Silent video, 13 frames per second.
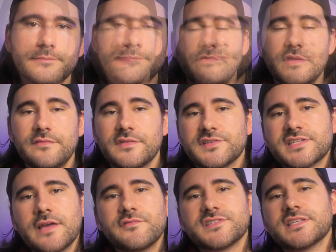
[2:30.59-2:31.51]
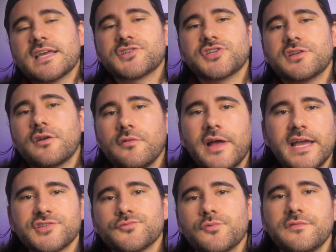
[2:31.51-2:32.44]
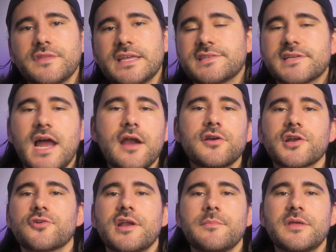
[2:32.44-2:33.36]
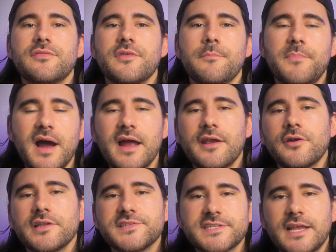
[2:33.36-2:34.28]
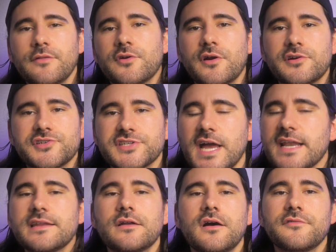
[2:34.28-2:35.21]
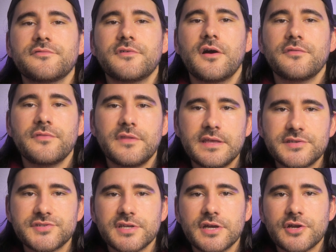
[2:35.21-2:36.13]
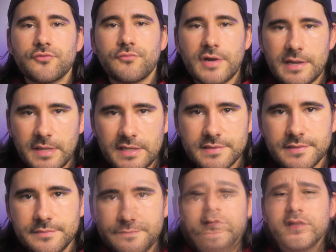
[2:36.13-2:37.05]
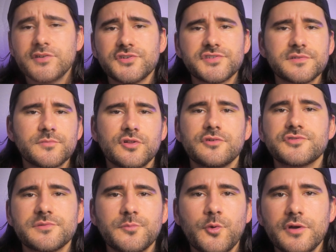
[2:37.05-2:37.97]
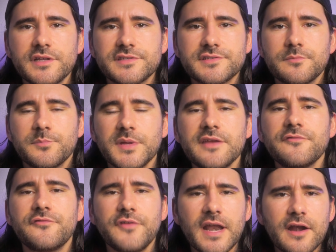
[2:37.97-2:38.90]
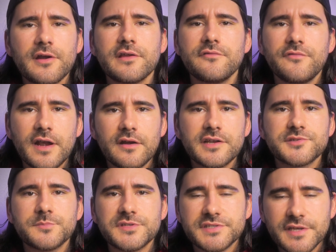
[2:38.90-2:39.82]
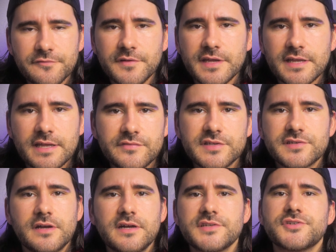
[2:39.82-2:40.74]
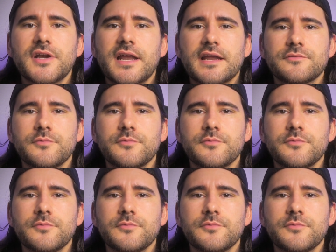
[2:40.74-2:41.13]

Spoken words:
And then the seventh section, our last one, the entire agreement, the buyer and seller are signing off on this agreement. And then just some closing points. Be very, very specific in this contract.